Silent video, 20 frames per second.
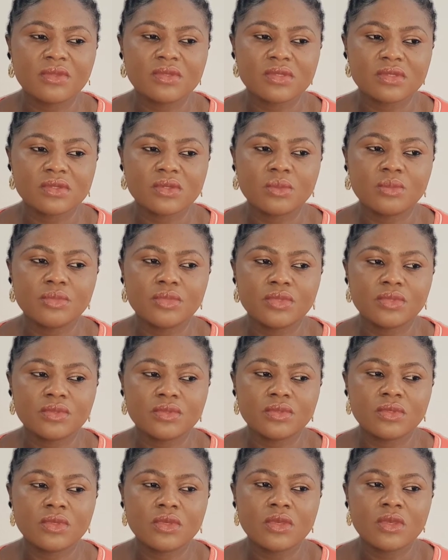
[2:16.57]
soap.
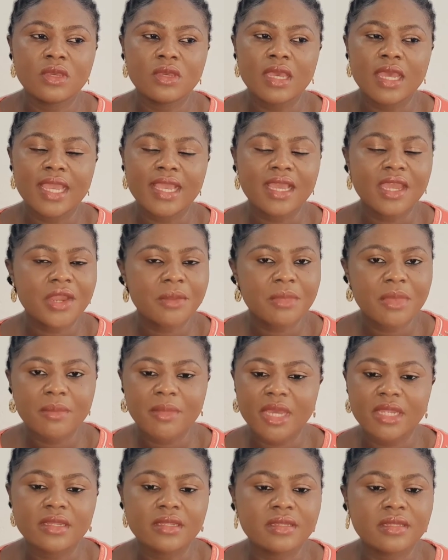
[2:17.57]
I can't
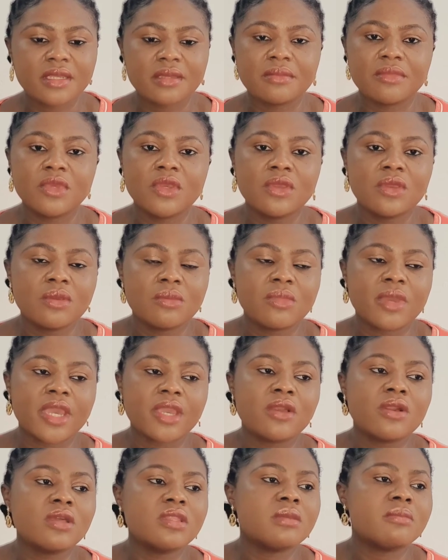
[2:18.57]
remember the name, but
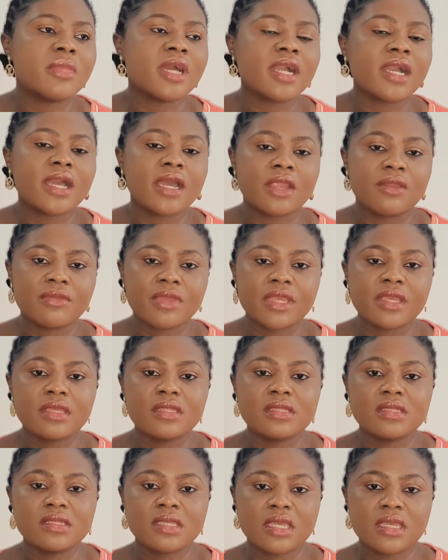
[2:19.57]
I got the Makari
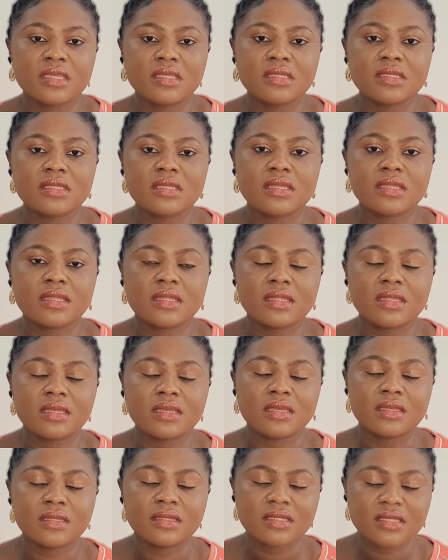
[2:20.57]

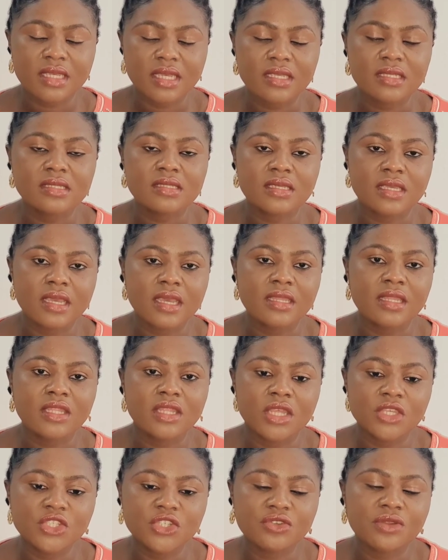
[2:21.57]
Intense, yeah, the
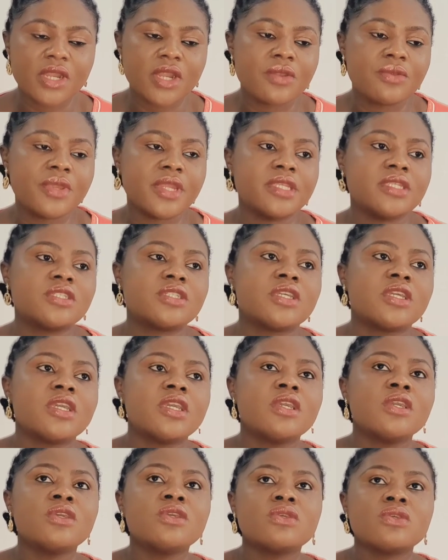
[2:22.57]
natural range.
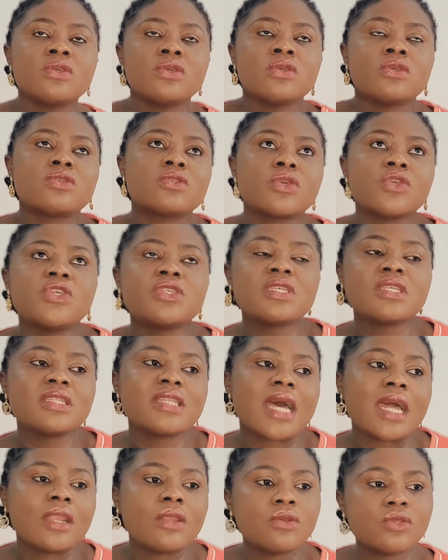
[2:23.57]
So using
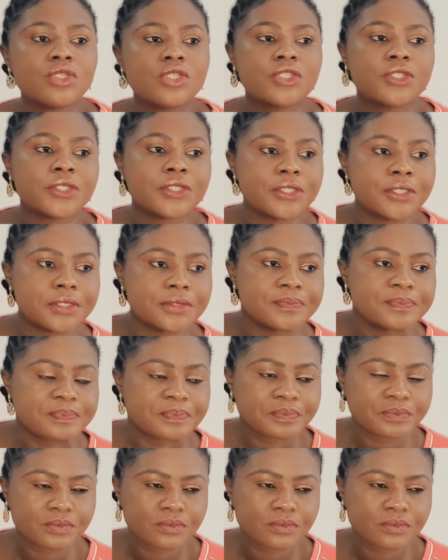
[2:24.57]
that lotion,